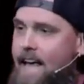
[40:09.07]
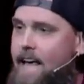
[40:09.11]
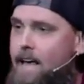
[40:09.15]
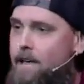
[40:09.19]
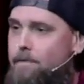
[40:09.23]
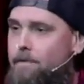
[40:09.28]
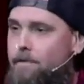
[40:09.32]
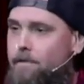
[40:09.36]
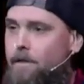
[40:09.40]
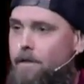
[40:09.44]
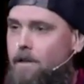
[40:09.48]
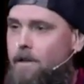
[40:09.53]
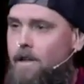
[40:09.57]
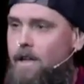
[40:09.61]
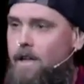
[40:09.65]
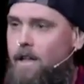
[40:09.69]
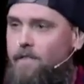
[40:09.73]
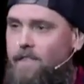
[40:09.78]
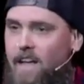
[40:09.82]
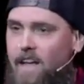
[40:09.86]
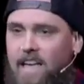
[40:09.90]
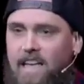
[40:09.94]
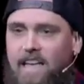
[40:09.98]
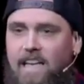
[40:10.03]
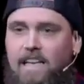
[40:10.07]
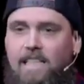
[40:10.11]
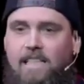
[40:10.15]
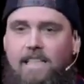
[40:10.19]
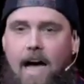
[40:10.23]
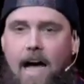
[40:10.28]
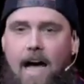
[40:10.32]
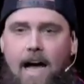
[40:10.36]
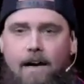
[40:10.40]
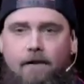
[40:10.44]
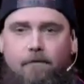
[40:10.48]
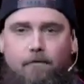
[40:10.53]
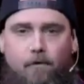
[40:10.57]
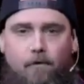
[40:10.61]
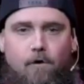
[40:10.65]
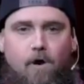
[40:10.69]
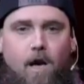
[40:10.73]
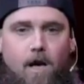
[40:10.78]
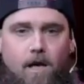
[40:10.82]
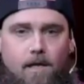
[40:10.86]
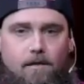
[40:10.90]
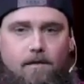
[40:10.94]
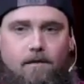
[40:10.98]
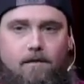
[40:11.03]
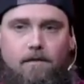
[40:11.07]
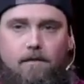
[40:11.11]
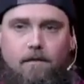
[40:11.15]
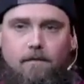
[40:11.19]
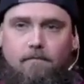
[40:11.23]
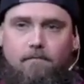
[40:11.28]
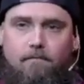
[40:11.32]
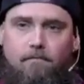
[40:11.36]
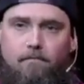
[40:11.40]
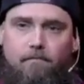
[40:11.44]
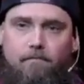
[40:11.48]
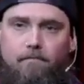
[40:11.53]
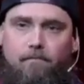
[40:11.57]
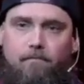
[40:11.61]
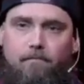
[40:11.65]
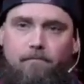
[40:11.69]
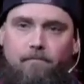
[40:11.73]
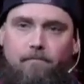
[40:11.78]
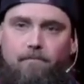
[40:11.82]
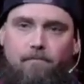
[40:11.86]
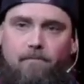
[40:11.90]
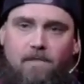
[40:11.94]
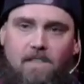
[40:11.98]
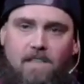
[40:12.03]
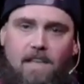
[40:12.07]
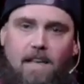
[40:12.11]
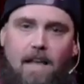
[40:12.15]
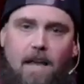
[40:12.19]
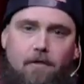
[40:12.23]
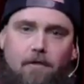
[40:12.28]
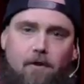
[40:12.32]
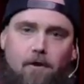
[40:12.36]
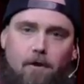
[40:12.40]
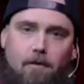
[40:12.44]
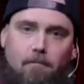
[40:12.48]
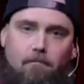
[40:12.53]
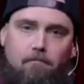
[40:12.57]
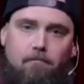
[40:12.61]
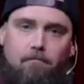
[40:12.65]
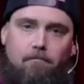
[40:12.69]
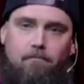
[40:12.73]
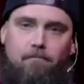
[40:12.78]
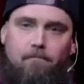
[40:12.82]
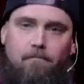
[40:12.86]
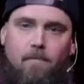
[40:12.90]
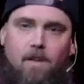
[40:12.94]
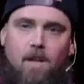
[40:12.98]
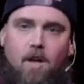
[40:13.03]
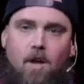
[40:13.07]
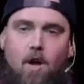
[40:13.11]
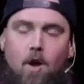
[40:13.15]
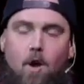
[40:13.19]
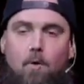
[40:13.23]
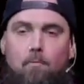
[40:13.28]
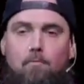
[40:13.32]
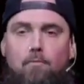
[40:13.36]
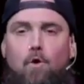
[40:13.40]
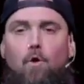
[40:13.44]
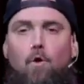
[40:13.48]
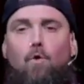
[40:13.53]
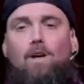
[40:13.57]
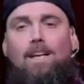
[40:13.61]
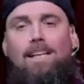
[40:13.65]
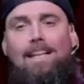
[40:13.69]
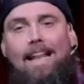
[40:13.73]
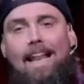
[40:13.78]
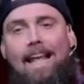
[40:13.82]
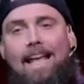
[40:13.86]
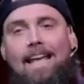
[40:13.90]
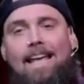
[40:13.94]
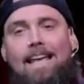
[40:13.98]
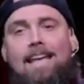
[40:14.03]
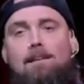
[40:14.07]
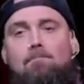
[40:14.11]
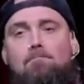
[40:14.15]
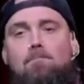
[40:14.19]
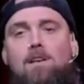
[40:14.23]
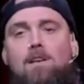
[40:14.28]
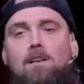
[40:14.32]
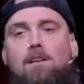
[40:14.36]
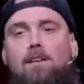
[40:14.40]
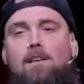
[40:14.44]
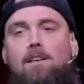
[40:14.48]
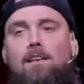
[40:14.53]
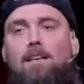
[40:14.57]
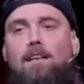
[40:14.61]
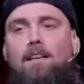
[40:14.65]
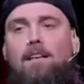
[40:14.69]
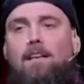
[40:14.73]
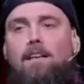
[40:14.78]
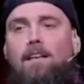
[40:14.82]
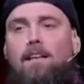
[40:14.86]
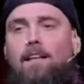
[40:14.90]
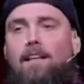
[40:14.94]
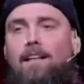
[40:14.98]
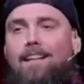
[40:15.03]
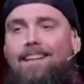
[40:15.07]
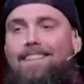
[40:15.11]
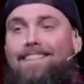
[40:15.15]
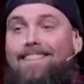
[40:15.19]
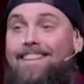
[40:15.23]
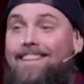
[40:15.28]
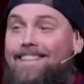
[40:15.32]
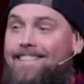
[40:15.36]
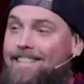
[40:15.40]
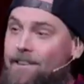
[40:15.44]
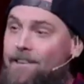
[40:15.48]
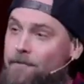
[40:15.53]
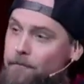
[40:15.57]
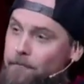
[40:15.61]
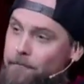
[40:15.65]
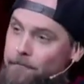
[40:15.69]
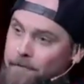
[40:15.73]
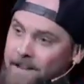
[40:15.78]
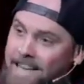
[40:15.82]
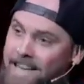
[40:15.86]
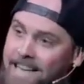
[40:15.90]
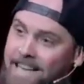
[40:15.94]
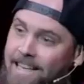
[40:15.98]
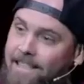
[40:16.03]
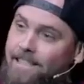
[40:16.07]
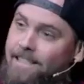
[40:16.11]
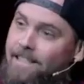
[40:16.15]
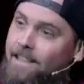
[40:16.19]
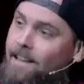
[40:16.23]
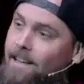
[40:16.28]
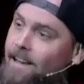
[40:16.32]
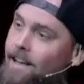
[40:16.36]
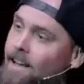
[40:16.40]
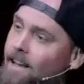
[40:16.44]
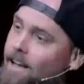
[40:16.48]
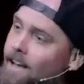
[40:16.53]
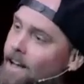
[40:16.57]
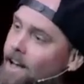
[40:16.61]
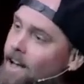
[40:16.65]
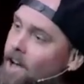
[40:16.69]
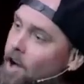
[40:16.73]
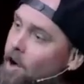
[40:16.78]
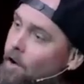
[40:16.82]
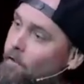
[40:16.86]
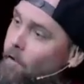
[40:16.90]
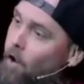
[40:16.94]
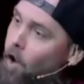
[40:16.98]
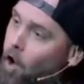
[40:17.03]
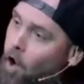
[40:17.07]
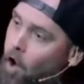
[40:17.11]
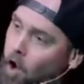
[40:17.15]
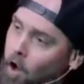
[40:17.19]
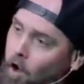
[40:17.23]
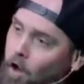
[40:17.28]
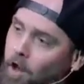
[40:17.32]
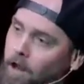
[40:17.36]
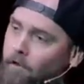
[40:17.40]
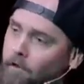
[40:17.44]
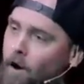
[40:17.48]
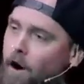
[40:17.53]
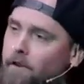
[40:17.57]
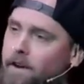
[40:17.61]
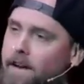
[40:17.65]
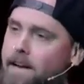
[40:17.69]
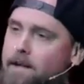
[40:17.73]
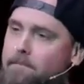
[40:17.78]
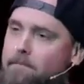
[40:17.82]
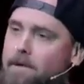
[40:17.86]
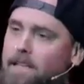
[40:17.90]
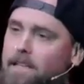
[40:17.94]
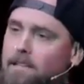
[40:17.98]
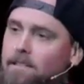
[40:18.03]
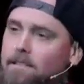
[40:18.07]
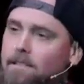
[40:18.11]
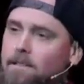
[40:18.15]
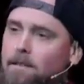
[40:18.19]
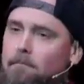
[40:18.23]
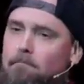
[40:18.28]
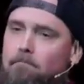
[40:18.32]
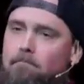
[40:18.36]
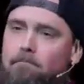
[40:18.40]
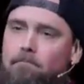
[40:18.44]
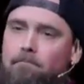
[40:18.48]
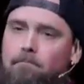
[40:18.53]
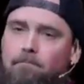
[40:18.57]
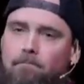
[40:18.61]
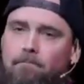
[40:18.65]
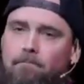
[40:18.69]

death that he died for us together. Proclaim the defeat of all of our enemies.